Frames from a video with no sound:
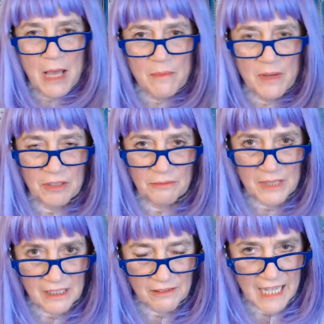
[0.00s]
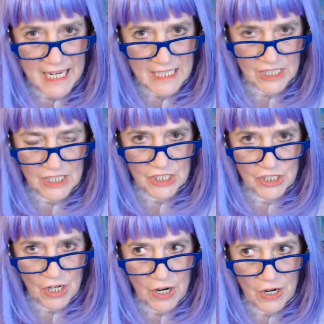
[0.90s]
But the relocation
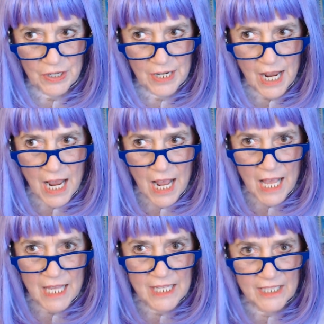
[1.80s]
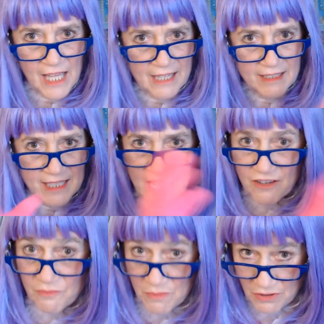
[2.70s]
chart is like, say
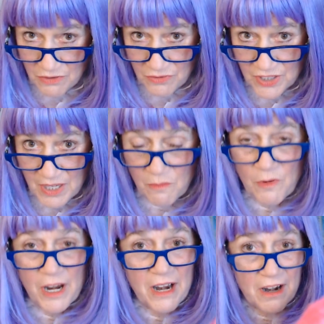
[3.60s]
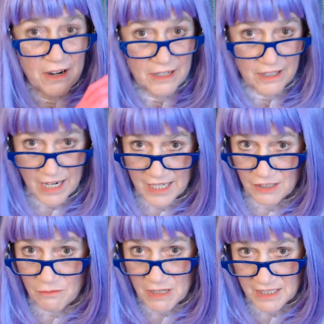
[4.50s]
you've moved somewhere and
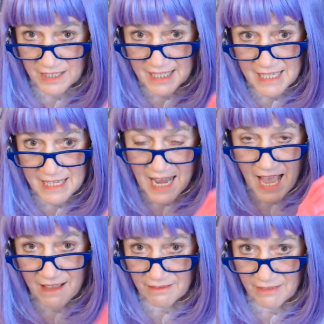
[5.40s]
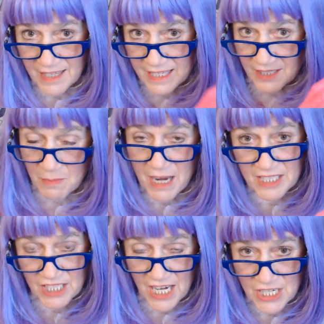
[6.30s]
you want to see how things might
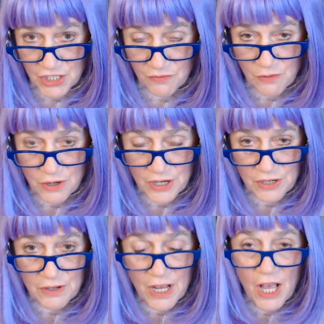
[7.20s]
change for you.